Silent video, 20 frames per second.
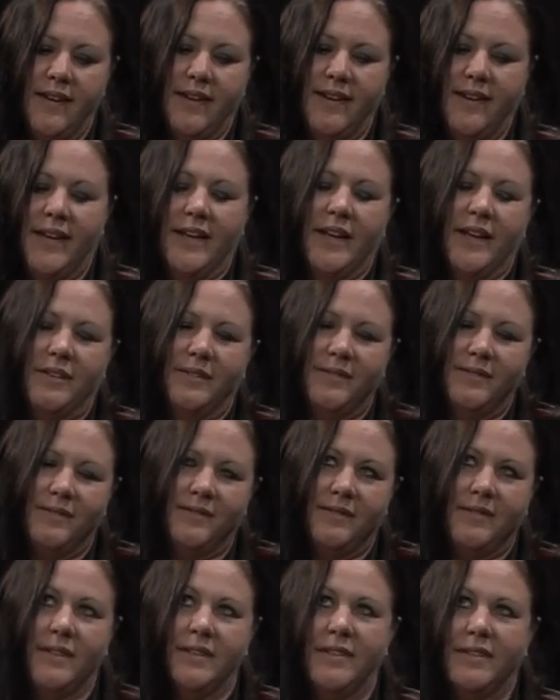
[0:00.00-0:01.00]
you know,
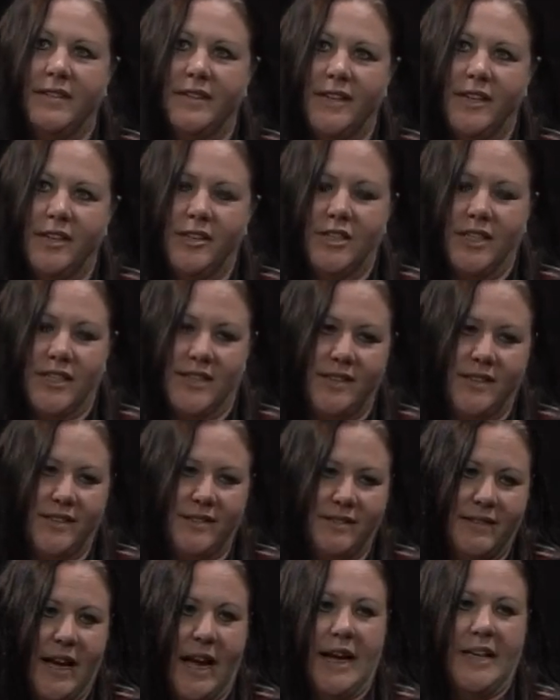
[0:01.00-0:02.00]
they're just
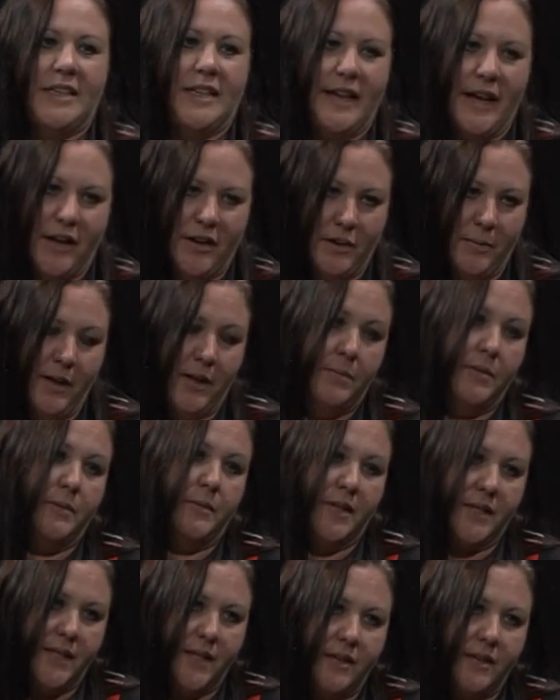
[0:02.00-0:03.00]
acting out or being promiscuous.